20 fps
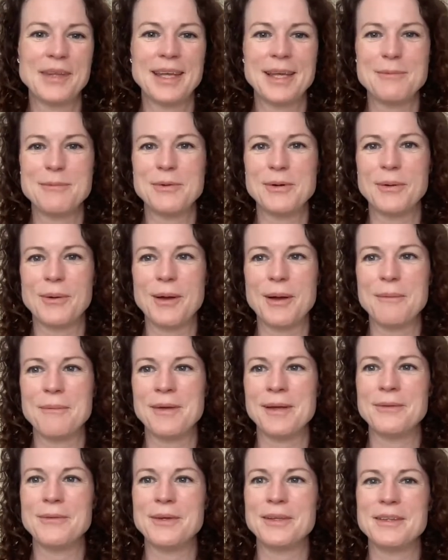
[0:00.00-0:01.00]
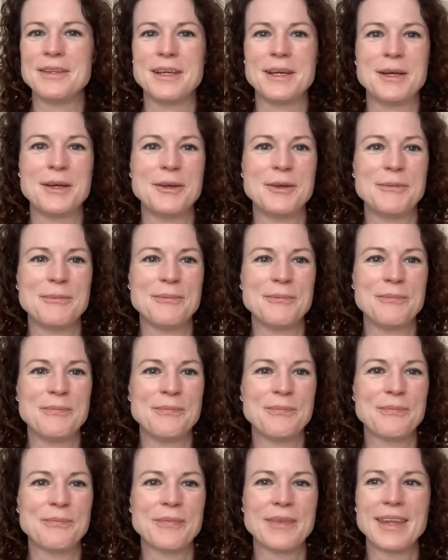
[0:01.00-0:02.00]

Keep on coming with them.